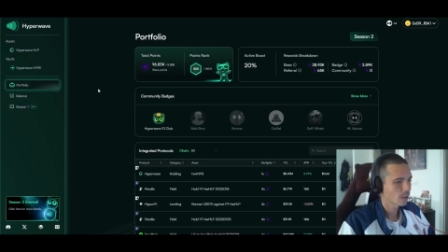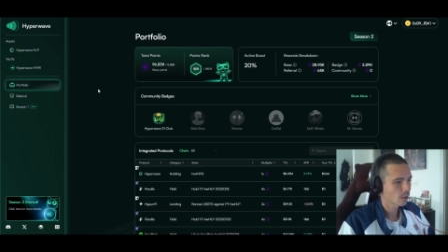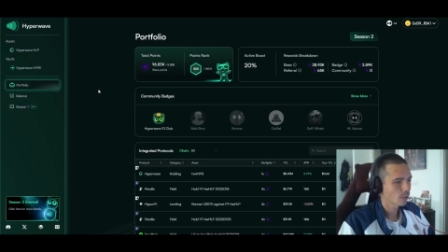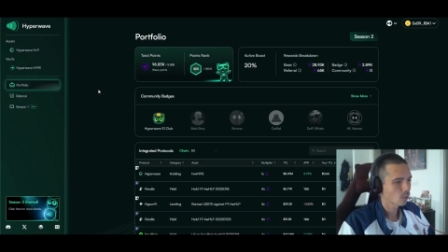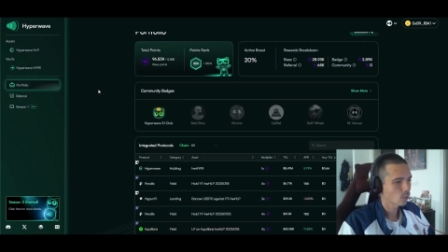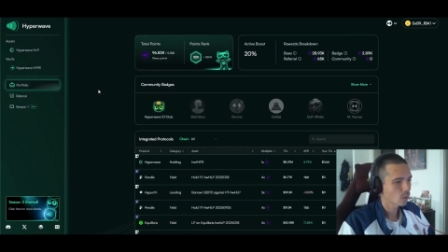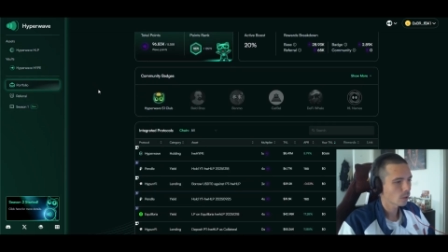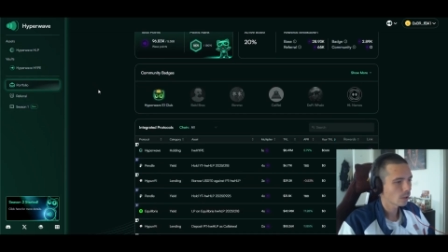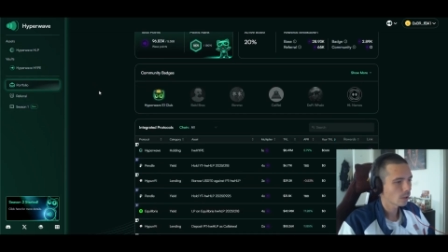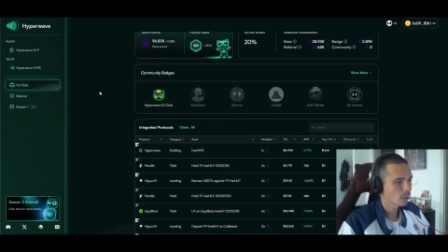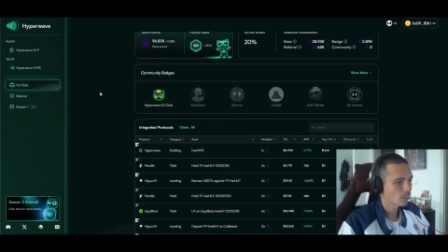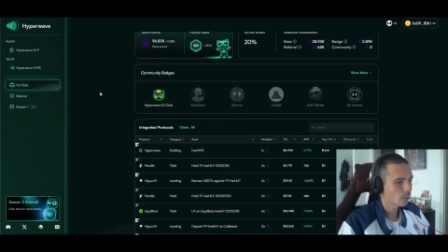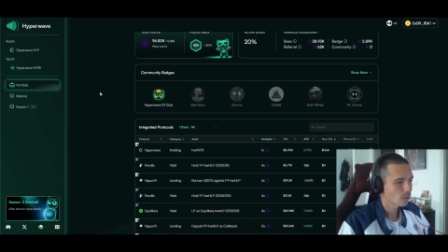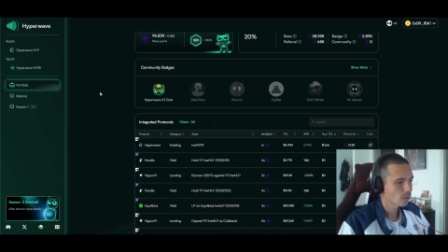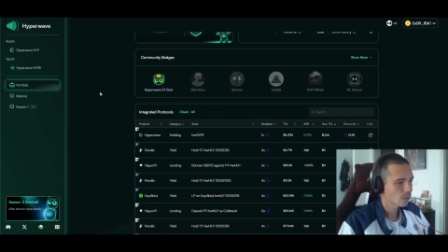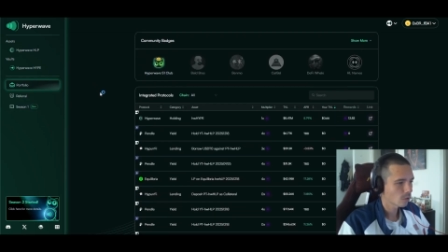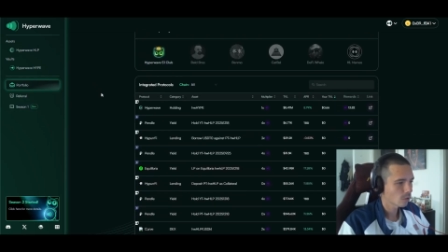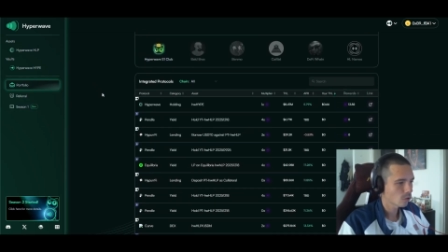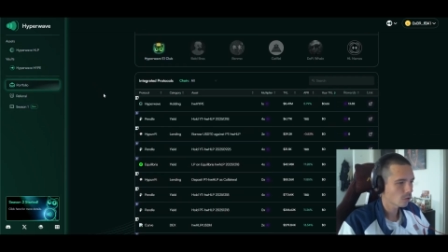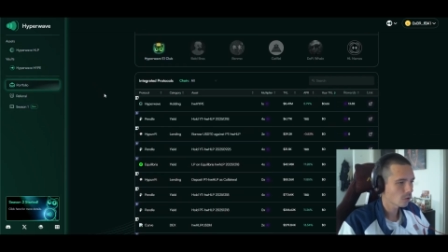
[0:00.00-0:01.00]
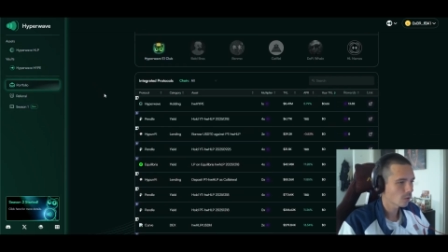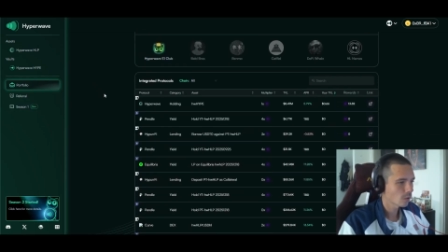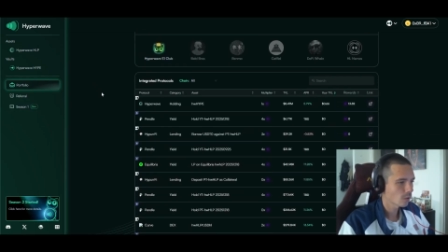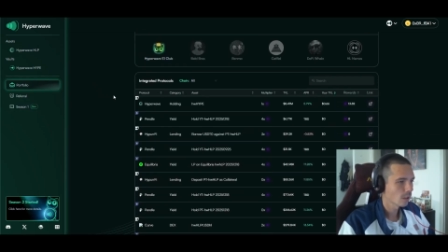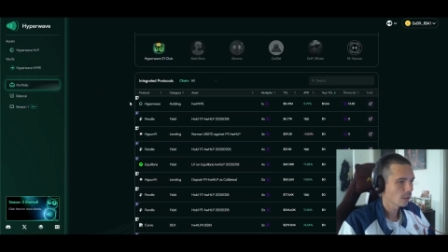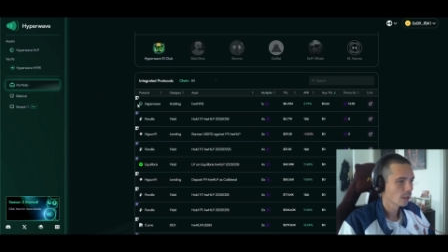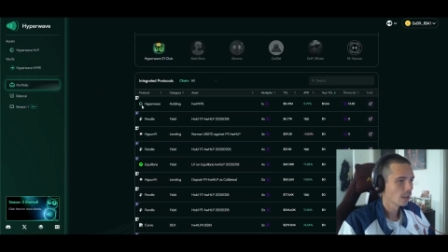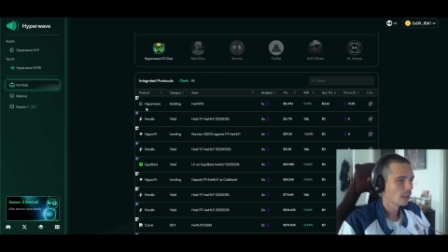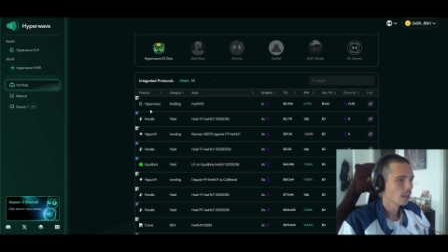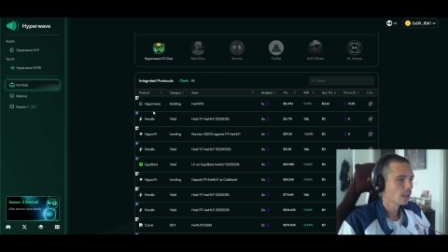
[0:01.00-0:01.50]
And YT
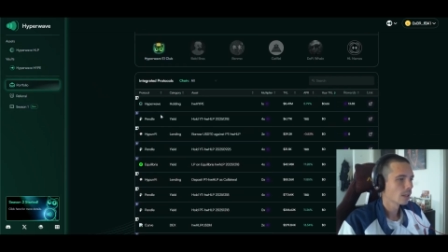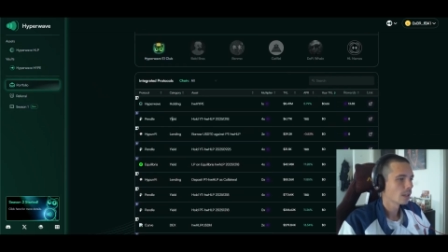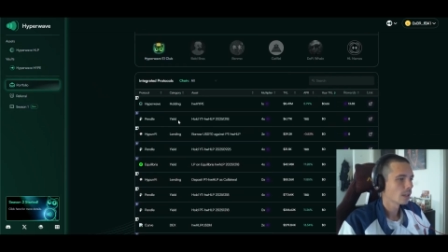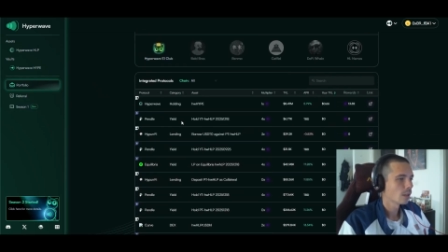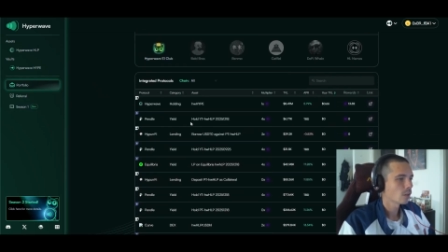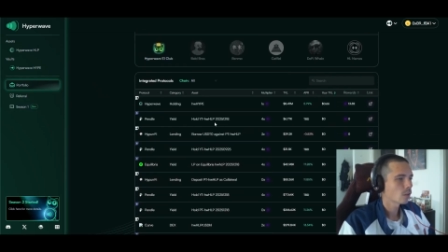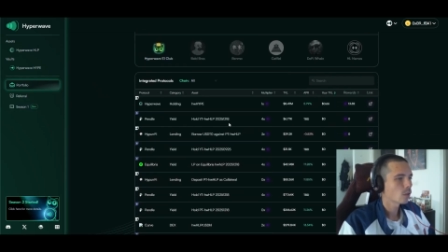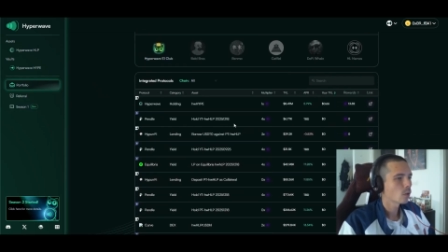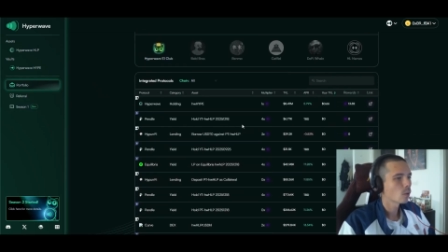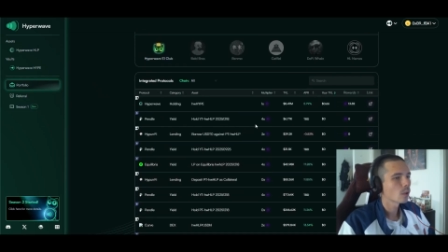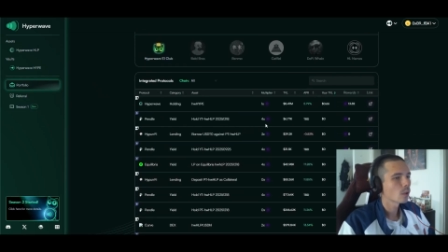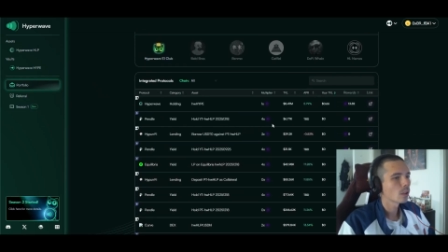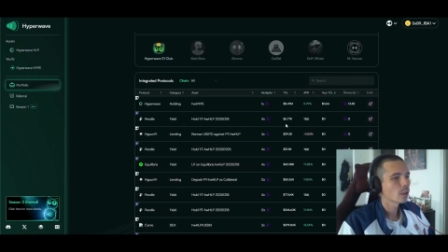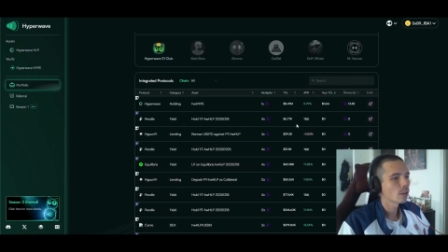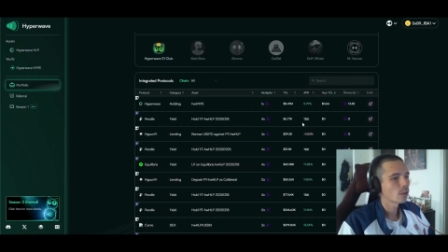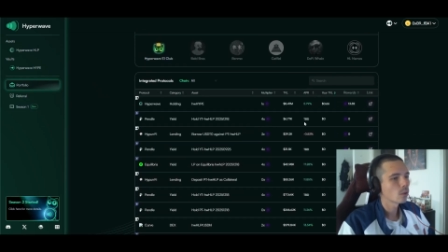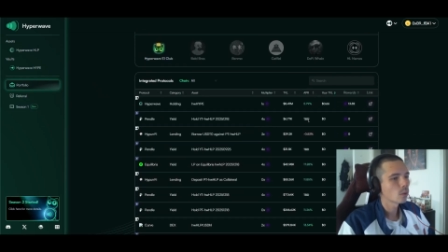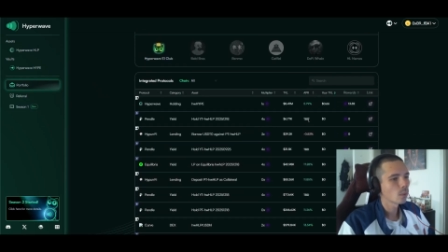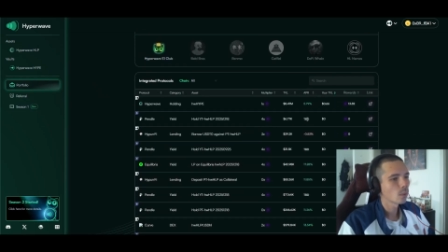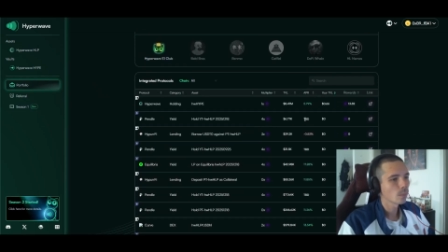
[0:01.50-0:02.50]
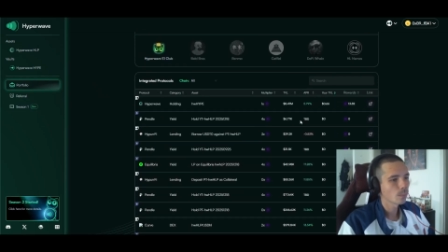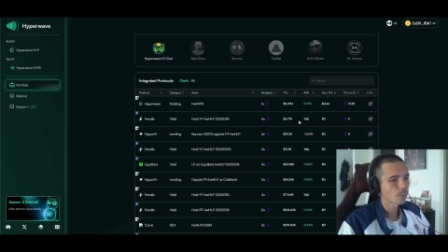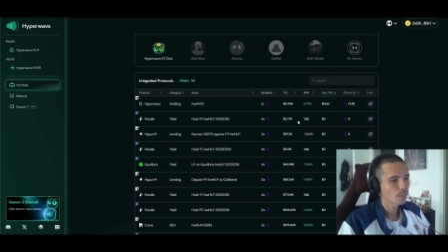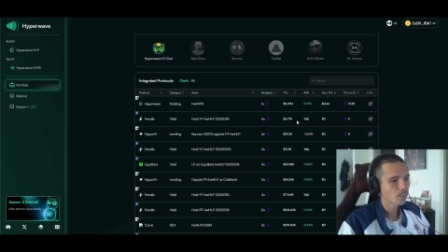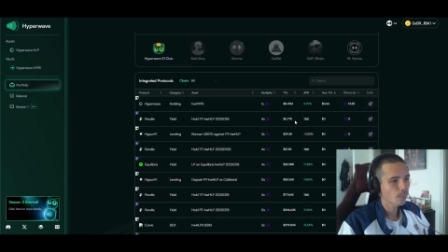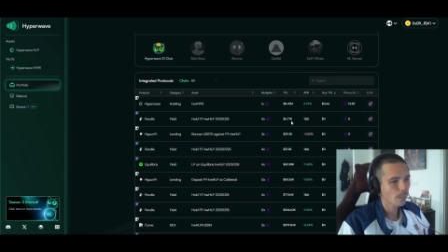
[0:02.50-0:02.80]
positions, there's currently two.